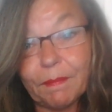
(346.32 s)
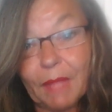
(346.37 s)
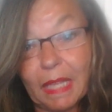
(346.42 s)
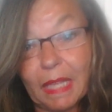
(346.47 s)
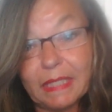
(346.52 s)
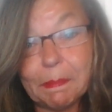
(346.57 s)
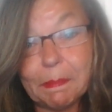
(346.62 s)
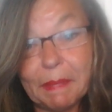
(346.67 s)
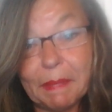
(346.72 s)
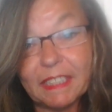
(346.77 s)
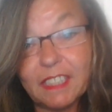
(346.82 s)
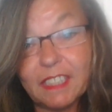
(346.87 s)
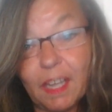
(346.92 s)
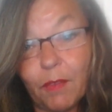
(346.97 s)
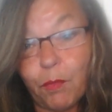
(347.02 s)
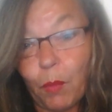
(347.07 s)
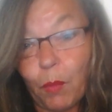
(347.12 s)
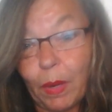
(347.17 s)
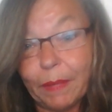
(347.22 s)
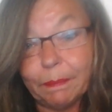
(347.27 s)
it's been a
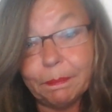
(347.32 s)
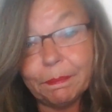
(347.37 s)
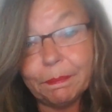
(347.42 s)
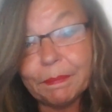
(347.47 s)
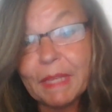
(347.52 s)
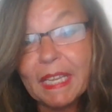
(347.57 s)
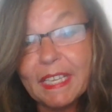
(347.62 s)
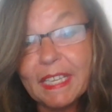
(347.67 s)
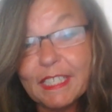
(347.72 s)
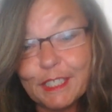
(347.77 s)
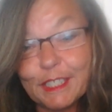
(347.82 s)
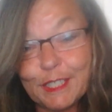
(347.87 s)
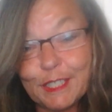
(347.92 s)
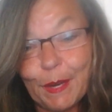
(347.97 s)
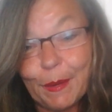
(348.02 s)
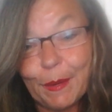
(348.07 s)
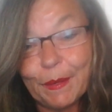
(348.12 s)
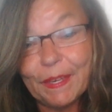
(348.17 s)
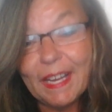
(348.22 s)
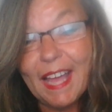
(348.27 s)
tough one.
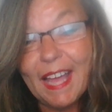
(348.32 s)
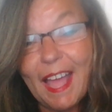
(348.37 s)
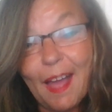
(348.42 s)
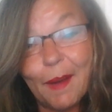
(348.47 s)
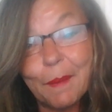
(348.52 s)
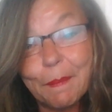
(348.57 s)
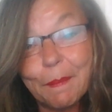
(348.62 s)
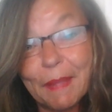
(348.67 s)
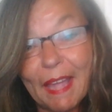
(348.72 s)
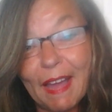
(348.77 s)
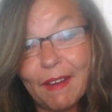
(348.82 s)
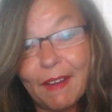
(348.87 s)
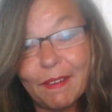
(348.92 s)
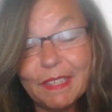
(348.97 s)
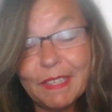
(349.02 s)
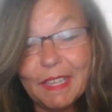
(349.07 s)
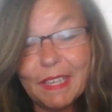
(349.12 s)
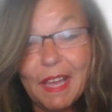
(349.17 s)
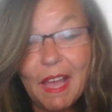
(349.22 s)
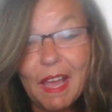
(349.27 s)
So help me out.
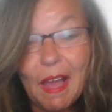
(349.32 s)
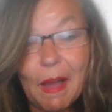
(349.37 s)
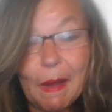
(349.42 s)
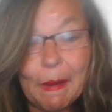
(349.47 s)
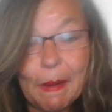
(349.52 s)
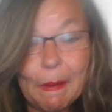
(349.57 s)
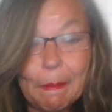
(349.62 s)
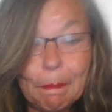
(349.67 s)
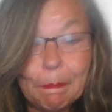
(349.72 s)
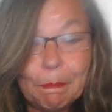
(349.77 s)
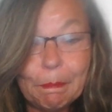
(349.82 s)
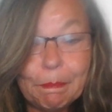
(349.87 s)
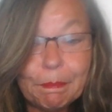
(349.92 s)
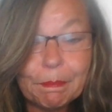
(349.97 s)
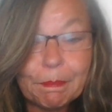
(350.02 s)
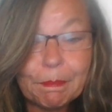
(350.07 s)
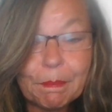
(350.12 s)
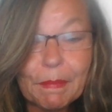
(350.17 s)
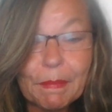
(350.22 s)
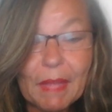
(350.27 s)

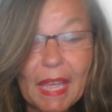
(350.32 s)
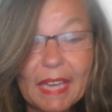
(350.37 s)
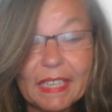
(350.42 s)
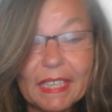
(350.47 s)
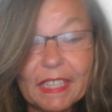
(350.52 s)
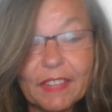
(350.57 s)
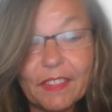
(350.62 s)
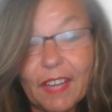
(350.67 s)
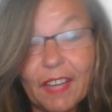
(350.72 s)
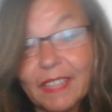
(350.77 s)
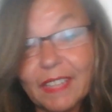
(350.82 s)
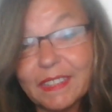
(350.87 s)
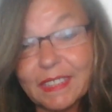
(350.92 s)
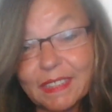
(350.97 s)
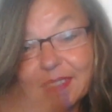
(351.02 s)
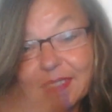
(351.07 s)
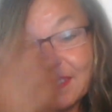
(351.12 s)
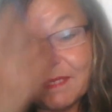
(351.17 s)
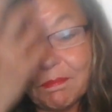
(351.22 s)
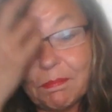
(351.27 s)
Any
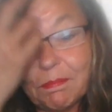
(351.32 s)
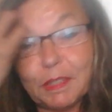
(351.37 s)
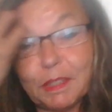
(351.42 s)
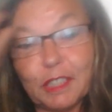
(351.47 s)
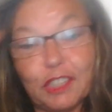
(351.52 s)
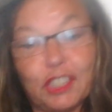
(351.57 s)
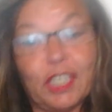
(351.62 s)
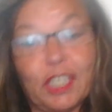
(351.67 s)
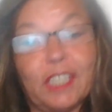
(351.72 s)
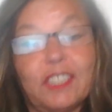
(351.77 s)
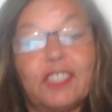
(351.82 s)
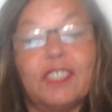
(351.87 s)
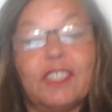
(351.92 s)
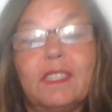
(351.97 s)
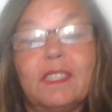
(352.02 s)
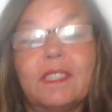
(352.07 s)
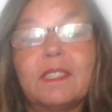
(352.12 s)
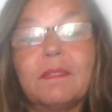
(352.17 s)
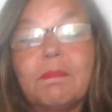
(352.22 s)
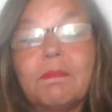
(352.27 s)
thoughts,
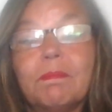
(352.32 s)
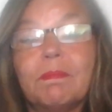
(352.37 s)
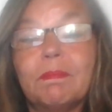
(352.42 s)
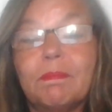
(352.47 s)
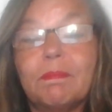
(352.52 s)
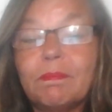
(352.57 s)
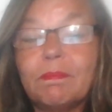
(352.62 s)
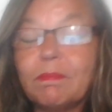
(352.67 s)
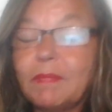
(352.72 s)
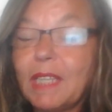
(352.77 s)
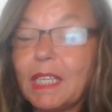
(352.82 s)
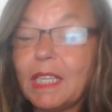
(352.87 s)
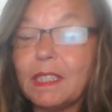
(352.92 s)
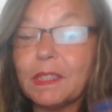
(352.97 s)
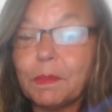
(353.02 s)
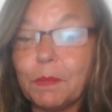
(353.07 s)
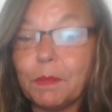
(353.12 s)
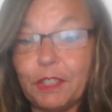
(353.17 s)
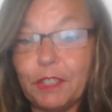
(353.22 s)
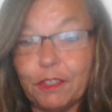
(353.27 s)
suggestions? Tell
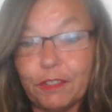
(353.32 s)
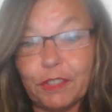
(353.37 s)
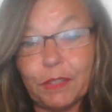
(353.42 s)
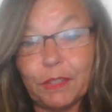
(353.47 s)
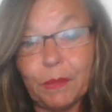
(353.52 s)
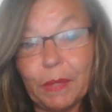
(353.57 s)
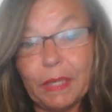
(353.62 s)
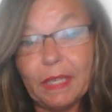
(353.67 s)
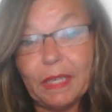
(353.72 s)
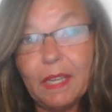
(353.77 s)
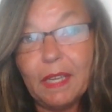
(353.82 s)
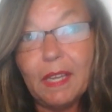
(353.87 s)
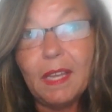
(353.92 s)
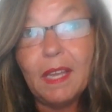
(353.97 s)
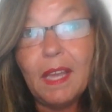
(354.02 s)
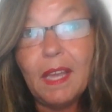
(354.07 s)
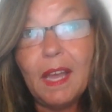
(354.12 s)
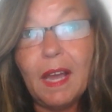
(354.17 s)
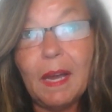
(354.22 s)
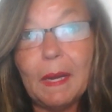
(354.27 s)
us what you're doing.
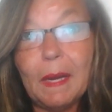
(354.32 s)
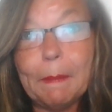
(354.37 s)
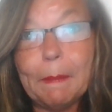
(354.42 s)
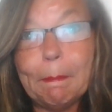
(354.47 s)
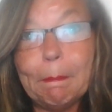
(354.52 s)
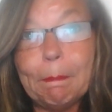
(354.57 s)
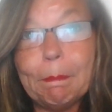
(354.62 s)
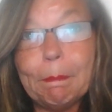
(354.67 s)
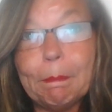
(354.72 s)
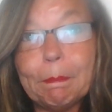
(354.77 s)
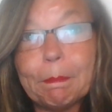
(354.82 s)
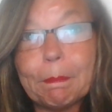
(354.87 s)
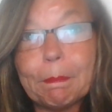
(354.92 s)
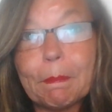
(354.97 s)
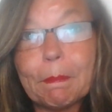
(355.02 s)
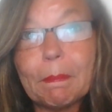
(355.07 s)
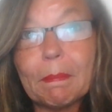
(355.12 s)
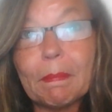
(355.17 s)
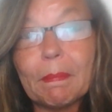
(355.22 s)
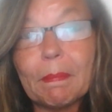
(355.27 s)

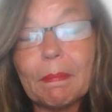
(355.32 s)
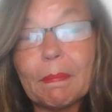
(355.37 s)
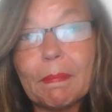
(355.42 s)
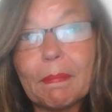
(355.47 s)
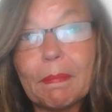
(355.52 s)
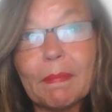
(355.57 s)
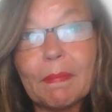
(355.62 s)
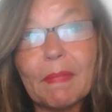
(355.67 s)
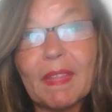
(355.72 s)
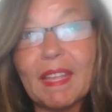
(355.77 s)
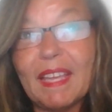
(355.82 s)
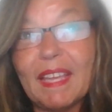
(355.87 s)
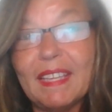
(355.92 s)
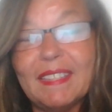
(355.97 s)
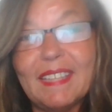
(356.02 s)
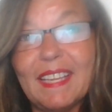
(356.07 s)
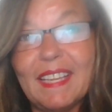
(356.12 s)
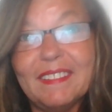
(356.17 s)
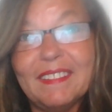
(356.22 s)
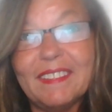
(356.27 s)

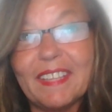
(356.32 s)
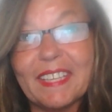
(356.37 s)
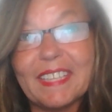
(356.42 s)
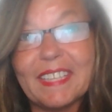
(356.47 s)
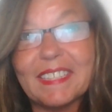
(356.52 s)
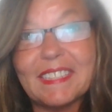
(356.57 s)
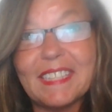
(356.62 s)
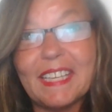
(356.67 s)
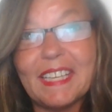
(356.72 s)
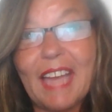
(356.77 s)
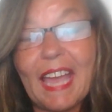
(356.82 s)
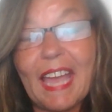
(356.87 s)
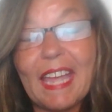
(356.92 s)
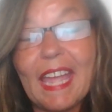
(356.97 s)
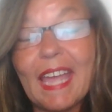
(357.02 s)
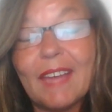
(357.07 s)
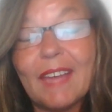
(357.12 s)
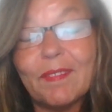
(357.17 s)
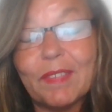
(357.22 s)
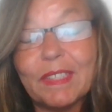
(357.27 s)
Like I said, I
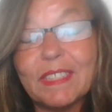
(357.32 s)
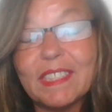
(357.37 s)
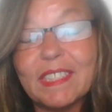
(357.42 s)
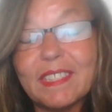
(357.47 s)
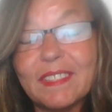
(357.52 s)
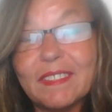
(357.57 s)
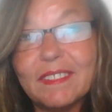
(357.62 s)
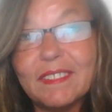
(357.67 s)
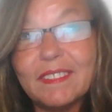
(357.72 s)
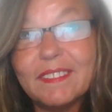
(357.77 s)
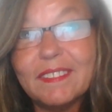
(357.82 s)
haven't